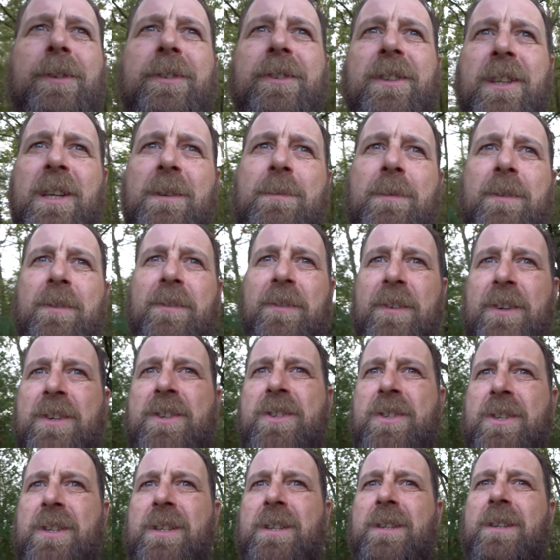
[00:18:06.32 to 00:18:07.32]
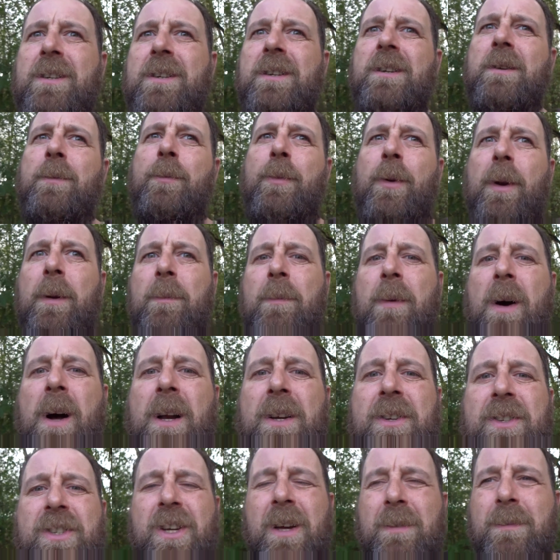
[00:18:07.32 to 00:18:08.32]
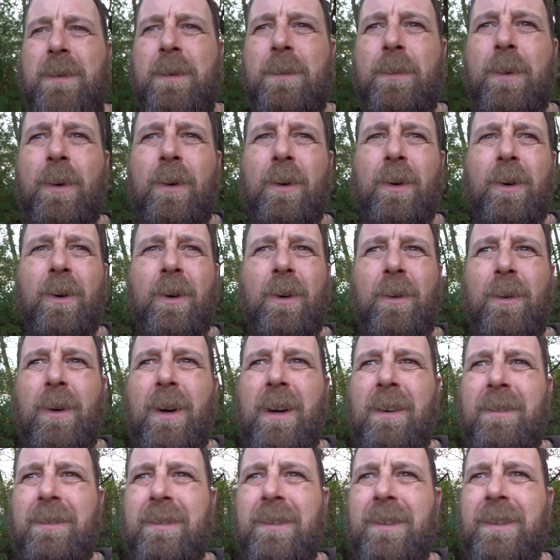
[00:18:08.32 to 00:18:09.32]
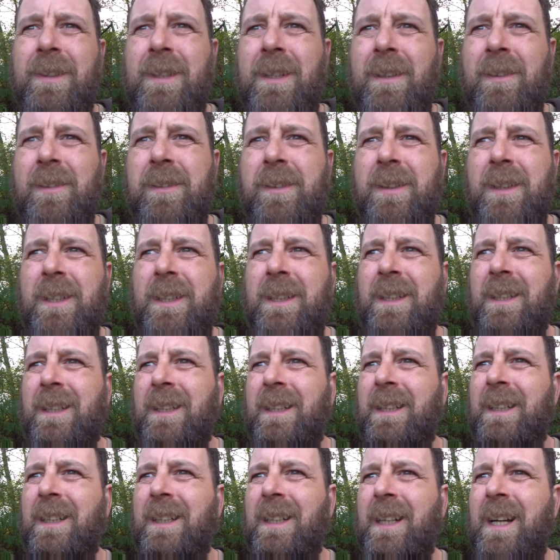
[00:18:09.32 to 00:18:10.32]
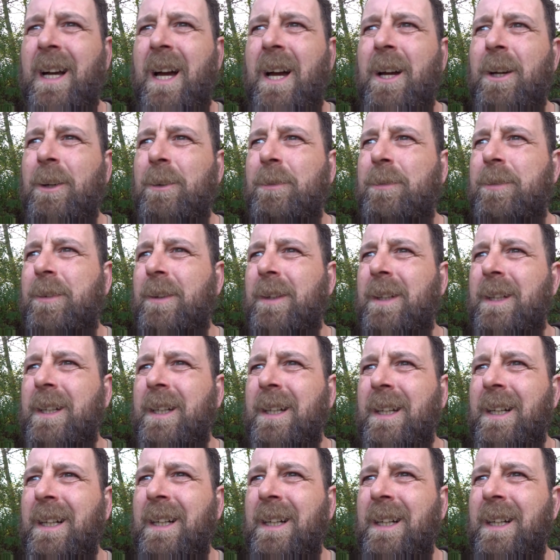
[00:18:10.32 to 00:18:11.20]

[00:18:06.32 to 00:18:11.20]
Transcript: see me fishing and he probably might check my book or whatever, and that's it. Hopefully.